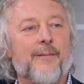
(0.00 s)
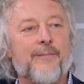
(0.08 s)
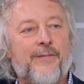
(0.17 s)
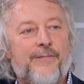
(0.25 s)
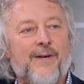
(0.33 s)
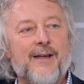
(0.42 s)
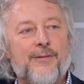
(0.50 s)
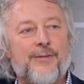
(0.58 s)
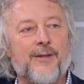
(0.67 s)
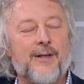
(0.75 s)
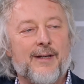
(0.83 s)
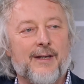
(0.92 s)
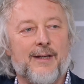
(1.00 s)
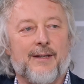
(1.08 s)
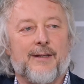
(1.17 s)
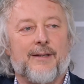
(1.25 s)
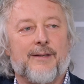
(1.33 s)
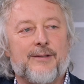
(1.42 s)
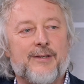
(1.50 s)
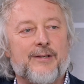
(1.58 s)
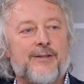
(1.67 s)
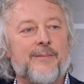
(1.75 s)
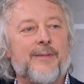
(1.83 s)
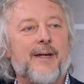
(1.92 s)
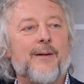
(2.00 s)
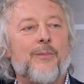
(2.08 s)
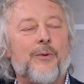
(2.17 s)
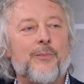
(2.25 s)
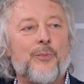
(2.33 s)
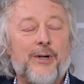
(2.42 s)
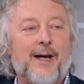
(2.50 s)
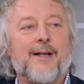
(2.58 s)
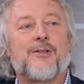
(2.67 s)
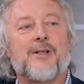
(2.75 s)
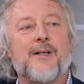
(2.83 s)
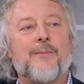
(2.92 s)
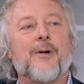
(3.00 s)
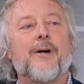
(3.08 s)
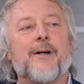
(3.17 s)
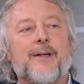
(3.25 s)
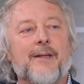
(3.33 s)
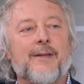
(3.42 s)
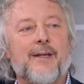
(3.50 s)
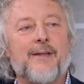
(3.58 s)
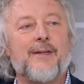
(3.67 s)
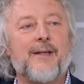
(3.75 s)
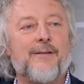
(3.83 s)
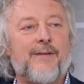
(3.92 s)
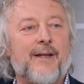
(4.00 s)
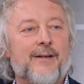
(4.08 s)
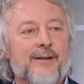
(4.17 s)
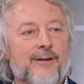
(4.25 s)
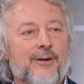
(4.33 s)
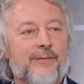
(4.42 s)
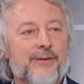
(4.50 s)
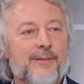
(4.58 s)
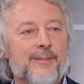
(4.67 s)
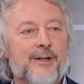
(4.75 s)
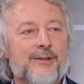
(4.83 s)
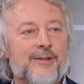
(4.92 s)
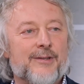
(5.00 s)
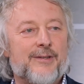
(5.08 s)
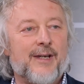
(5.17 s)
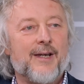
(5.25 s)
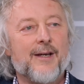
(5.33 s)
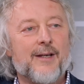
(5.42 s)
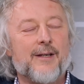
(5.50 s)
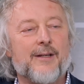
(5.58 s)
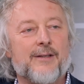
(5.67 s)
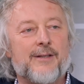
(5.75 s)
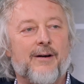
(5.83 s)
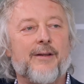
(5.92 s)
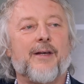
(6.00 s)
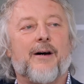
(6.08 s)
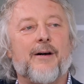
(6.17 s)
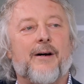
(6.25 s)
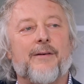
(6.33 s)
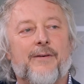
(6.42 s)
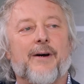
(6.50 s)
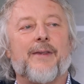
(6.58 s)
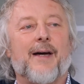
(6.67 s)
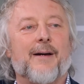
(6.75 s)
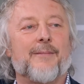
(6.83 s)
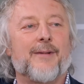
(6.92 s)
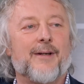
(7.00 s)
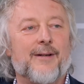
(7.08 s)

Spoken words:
faith that the system there would actually work in the event of an emergency. So I find that